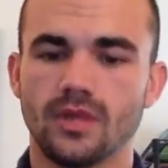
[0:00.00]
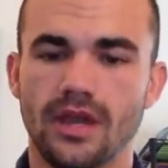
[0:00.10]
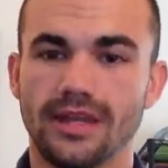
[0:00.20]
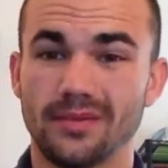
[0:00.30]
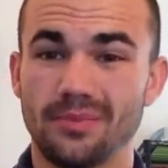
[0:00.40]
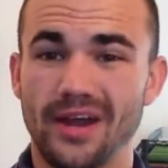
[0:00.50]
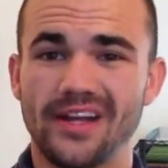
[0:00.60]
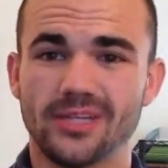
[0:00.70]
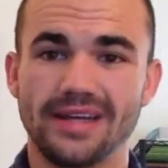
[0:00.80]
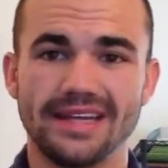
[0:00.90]
and
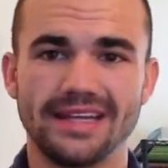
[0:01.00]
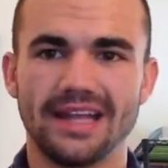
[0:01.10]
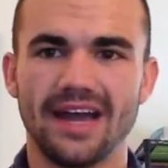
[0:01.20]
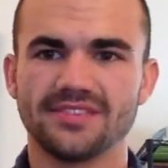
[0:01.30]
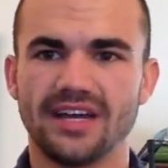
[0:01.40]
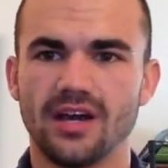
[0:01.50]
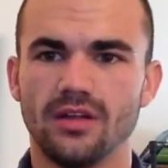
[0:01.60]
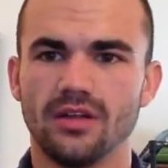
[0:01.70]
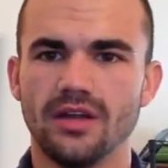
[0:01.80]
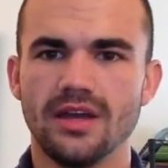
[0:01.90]
comparing it to my daily lifestyle,